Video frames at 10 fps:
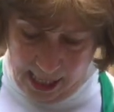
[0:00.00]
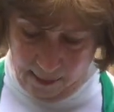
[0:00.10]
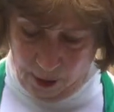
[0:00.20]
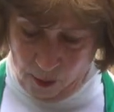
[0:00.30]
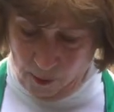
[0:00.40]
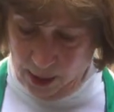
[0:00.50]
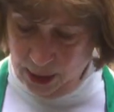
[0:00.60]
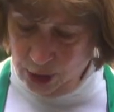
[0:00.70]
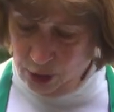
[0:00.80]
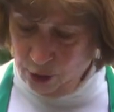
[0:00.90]
am
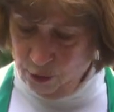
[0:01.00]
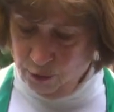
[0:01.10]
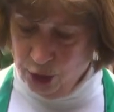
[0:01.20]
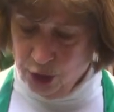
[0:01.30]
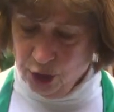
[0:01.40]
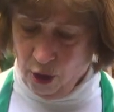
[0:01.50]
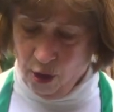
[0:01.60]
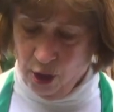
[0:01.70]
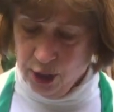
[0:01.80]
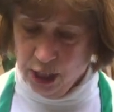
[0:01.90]
going to
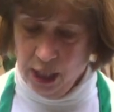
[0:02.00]
start,